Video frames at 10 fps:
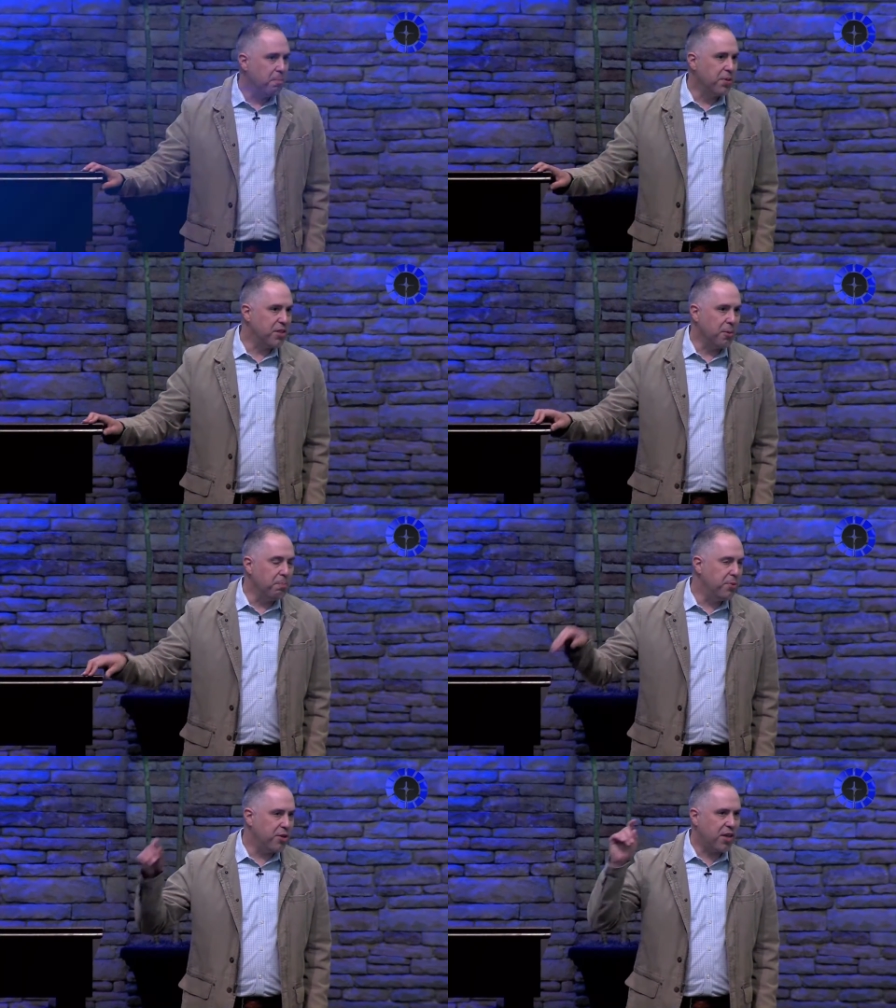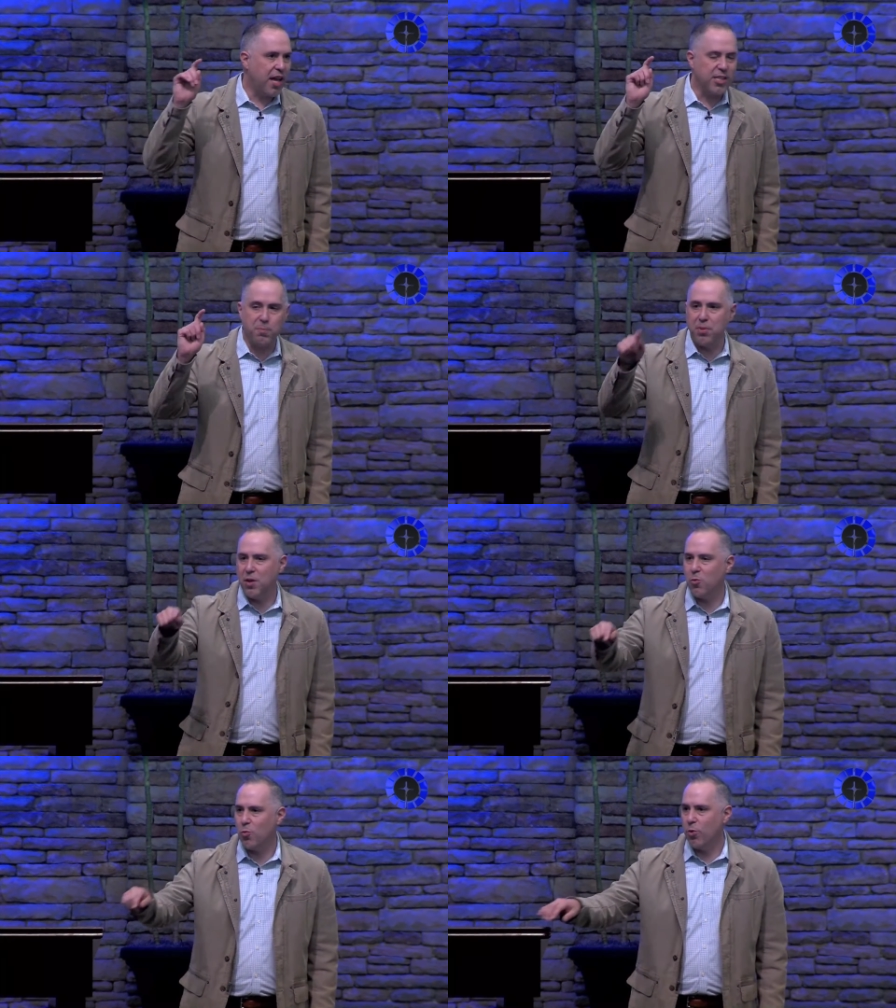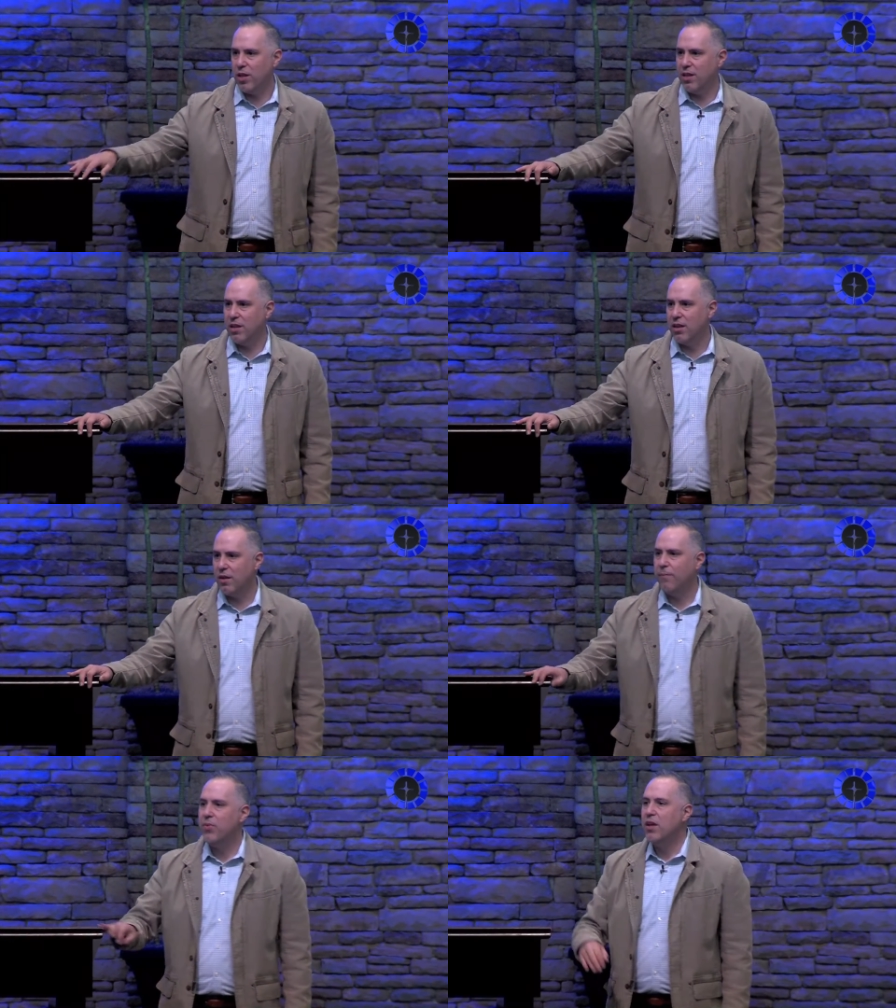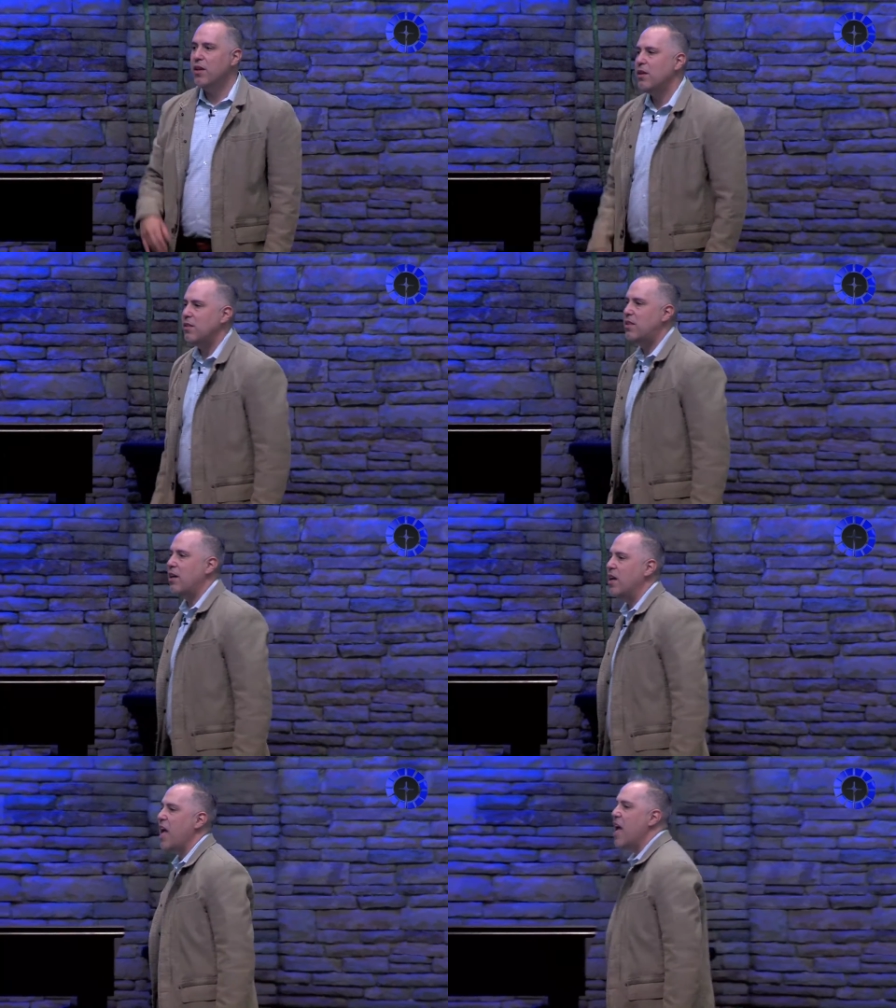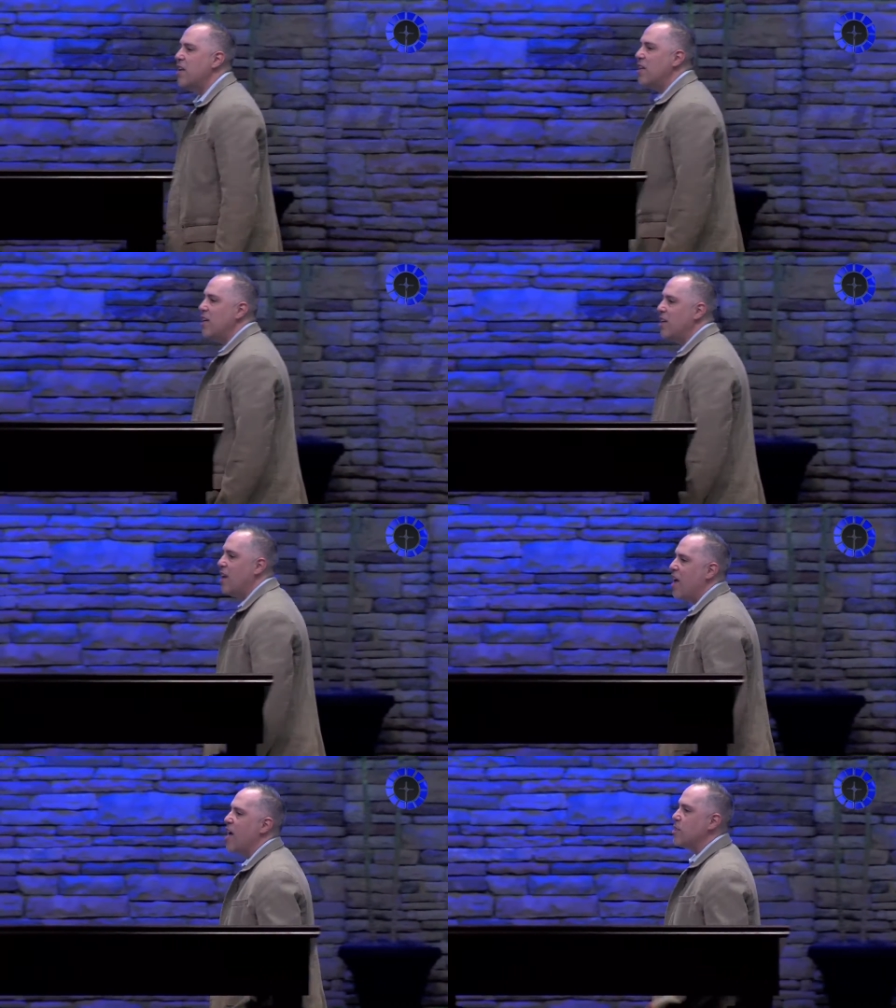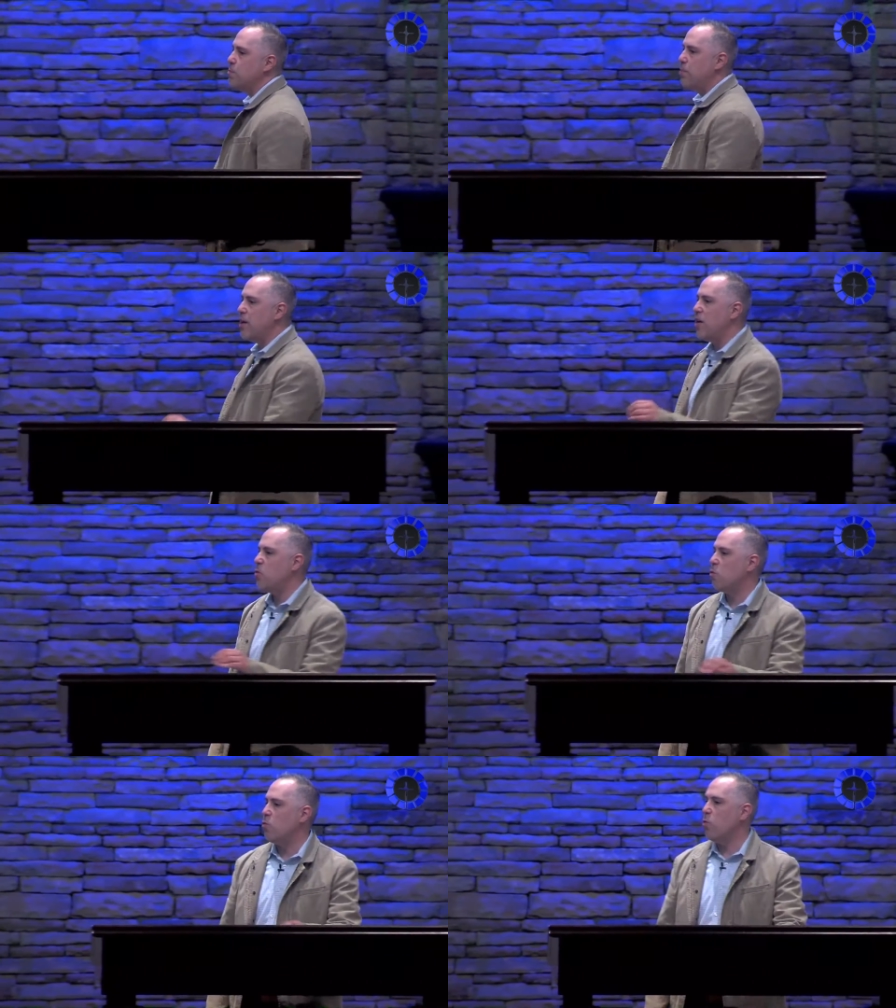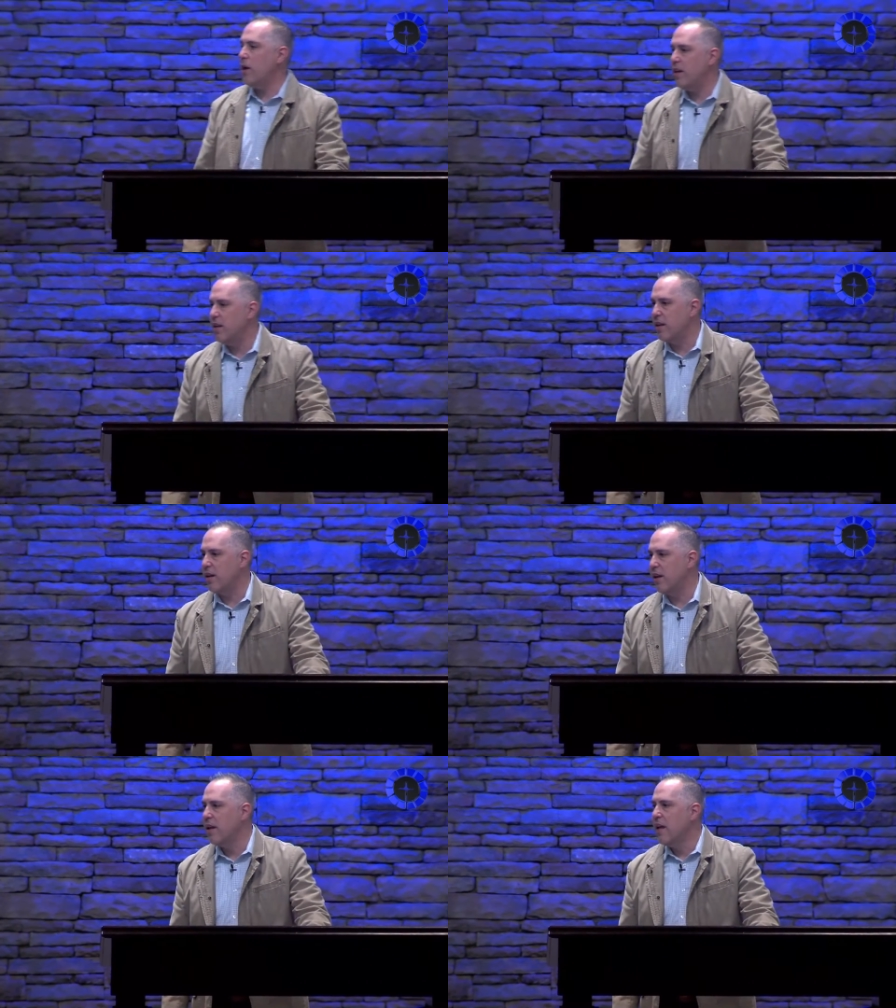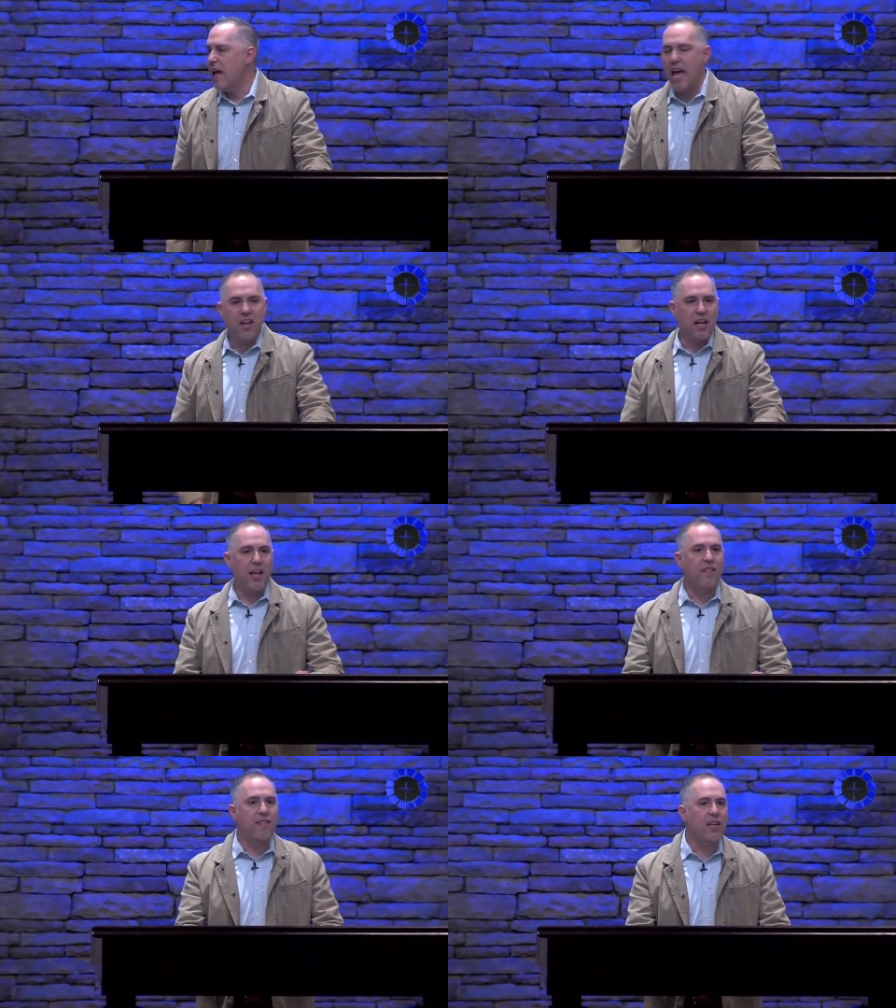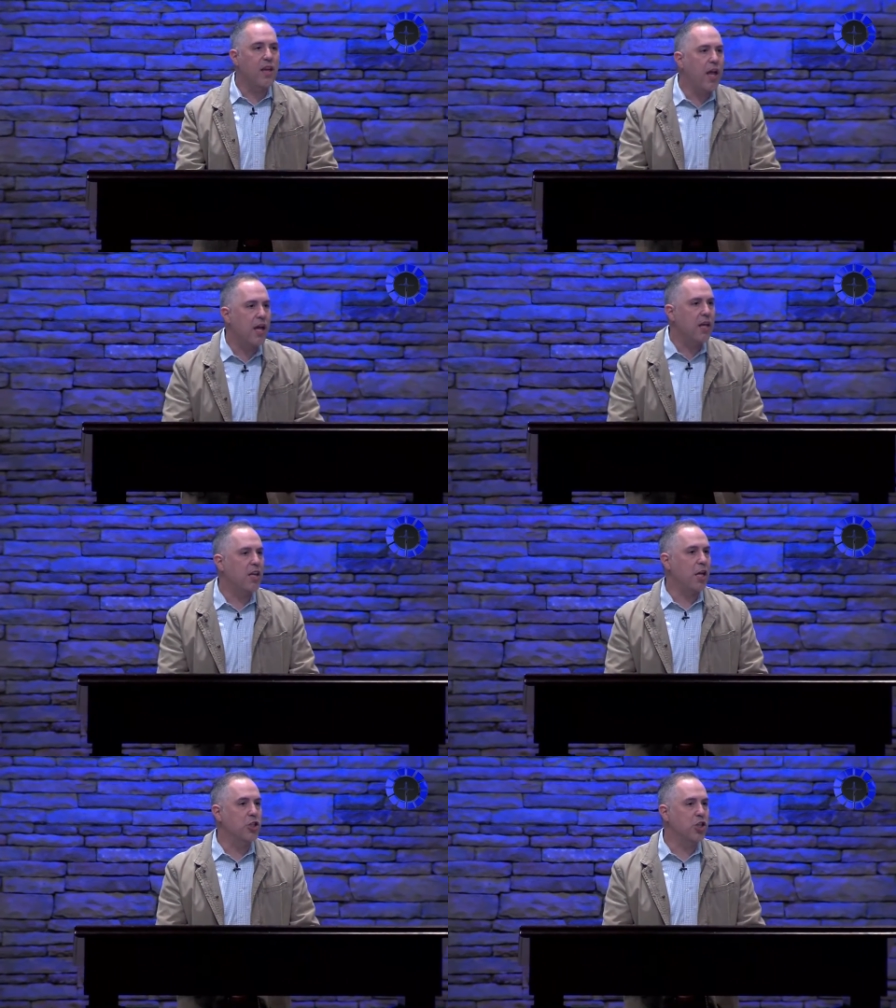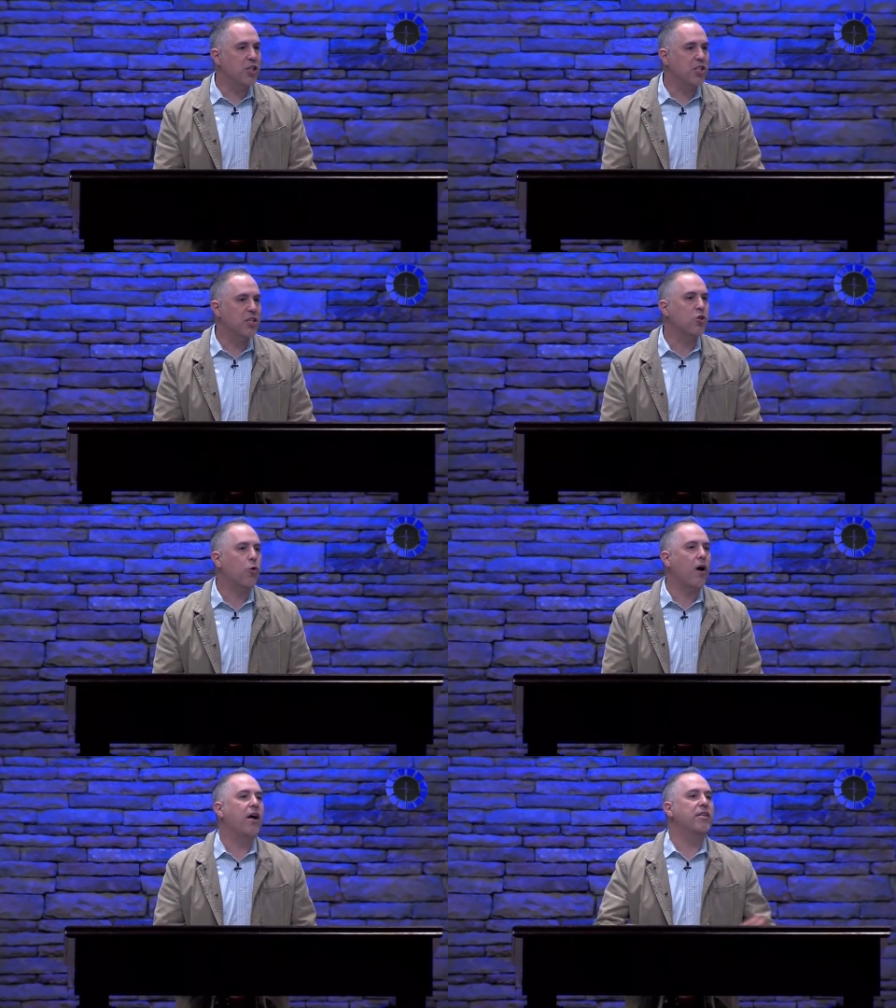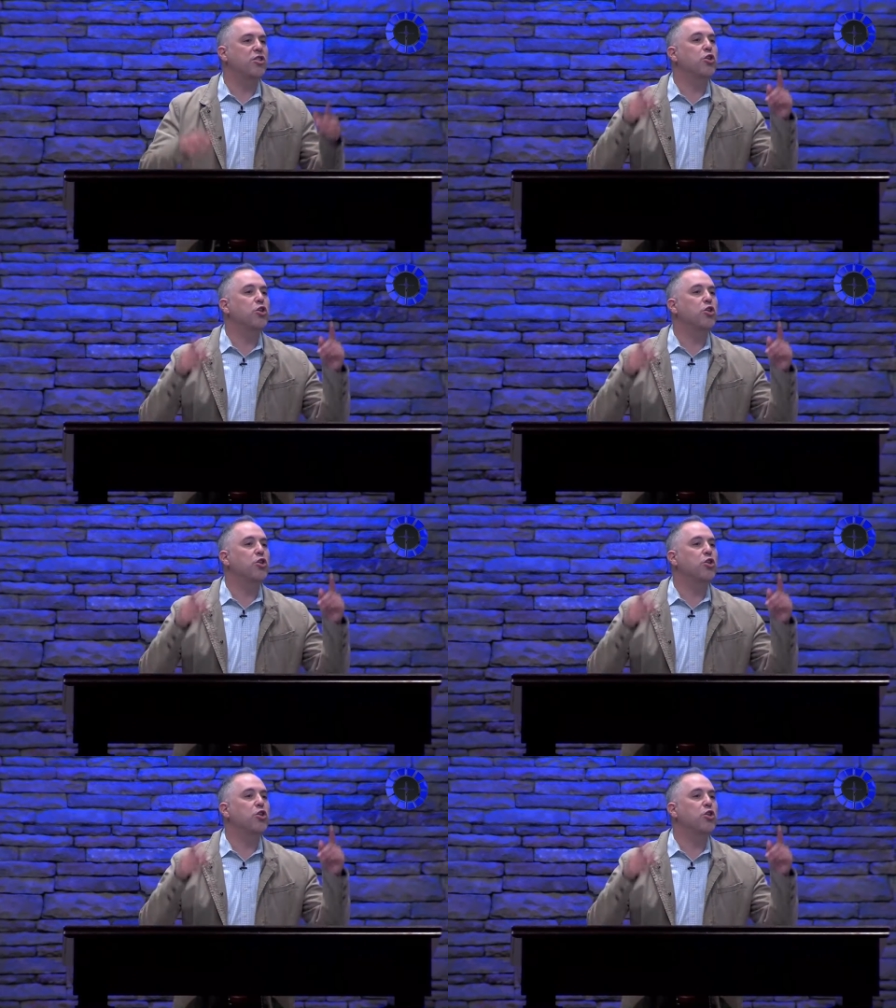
But the book has been written. The ending has been written. And in the end, in Jesus Christ,